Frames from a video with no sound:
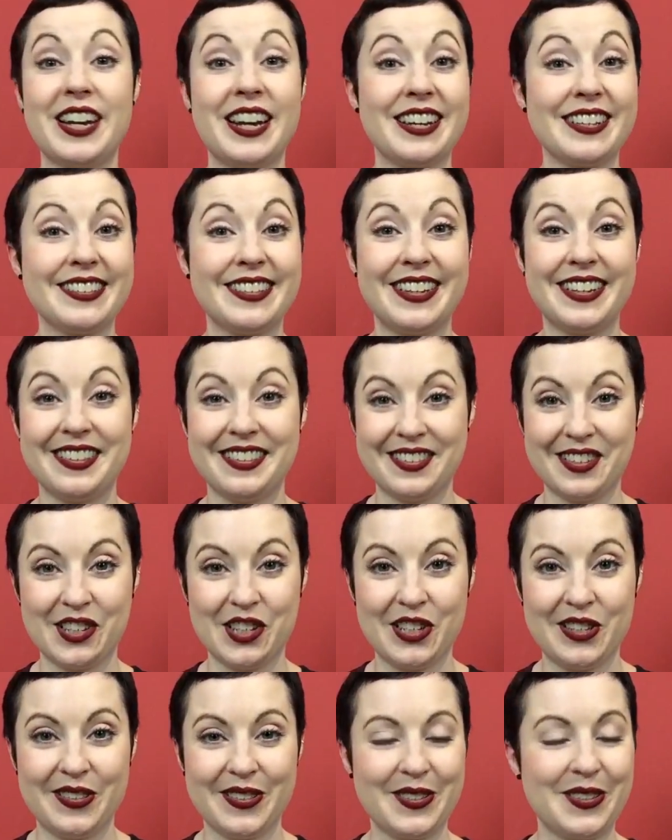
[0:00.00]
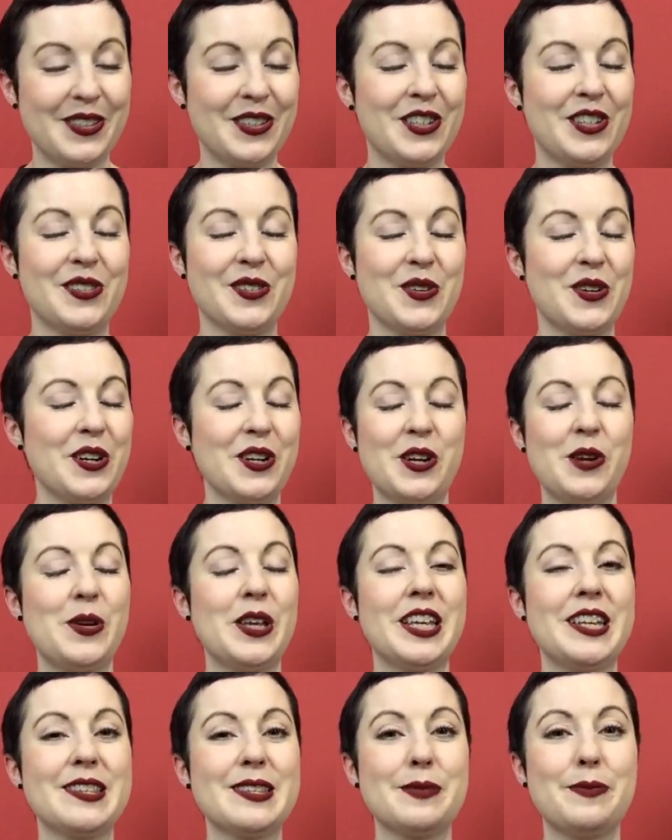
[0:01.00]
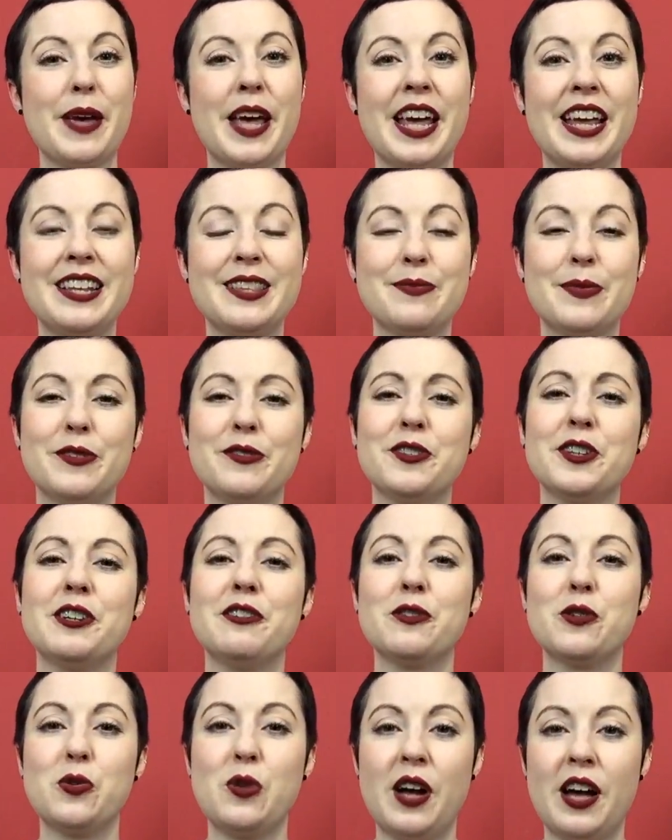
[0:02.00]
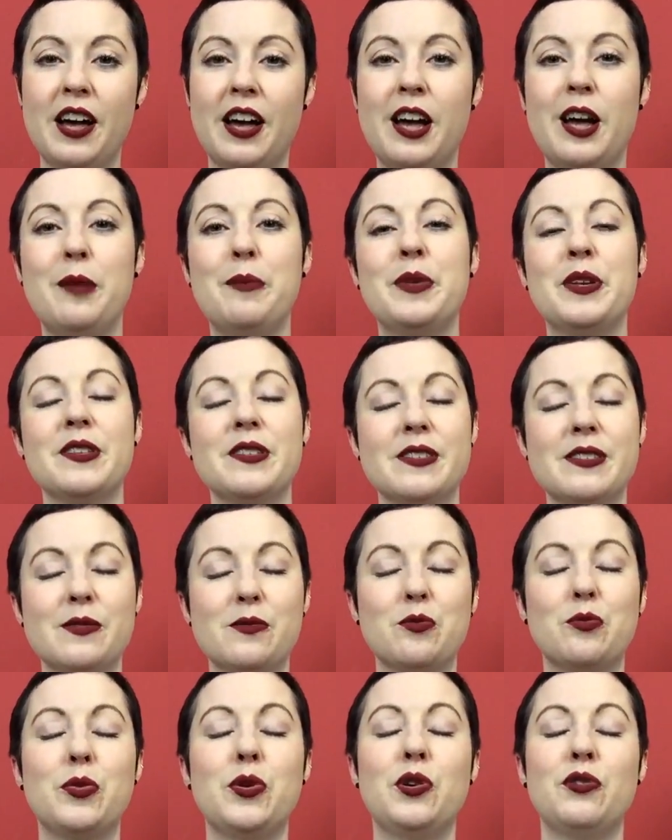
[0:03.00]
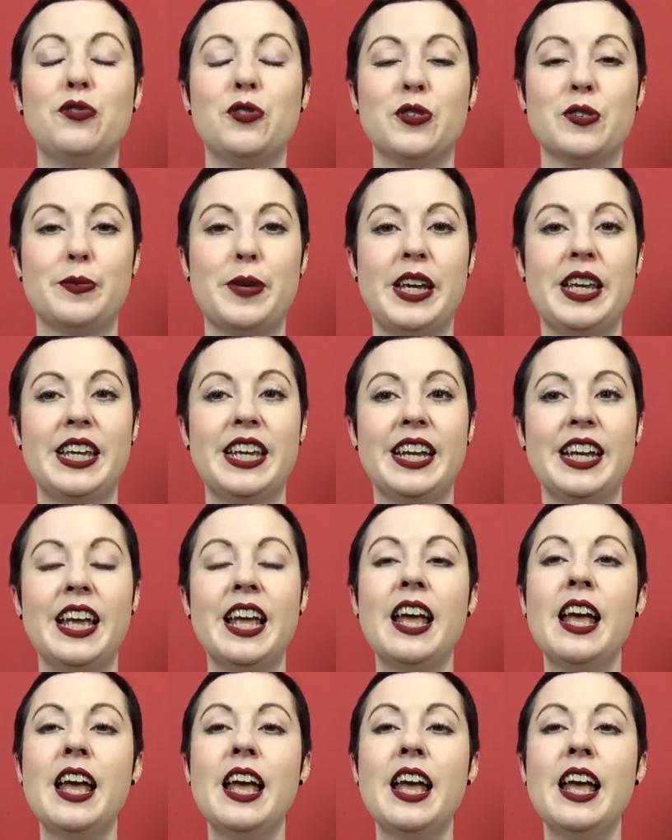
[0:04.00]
accents, she's got it going in spades, but very calm, beautiful speaking.